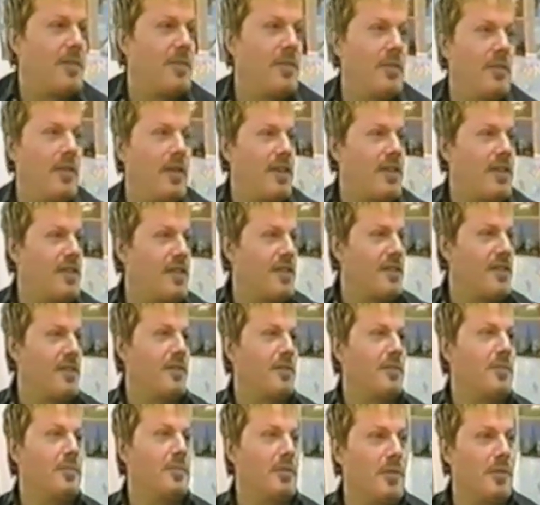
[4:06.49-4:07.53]
professor
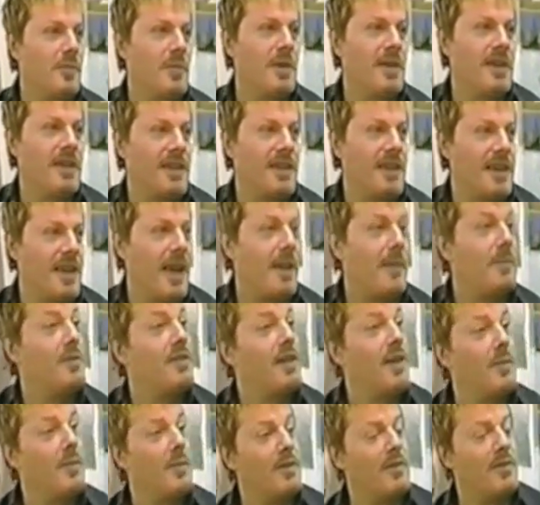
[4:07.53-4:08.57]
who brought me a ham
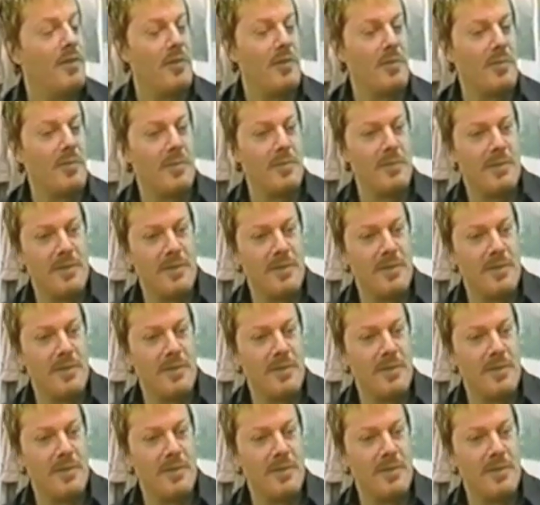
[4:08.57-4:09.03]
sandwich from